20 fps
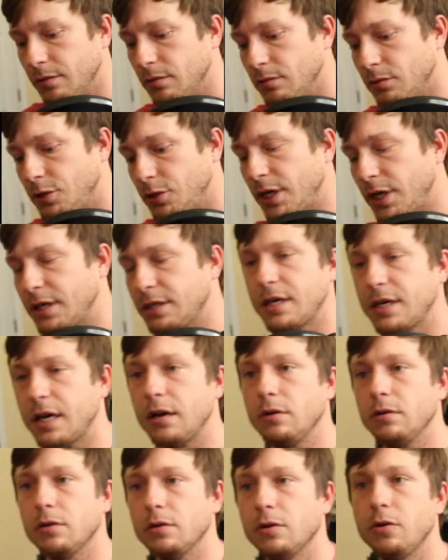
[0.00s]
Check us
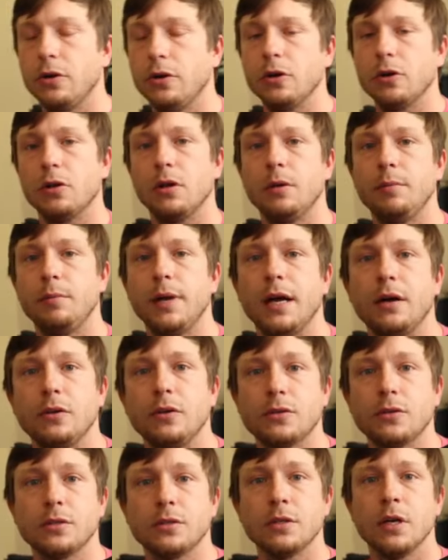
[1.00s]
out, Critter
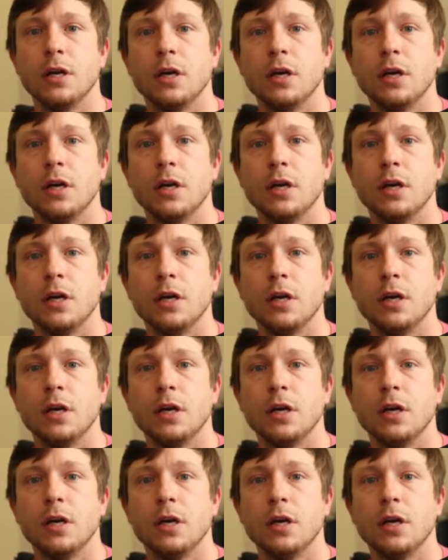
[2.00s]
Clubhouse.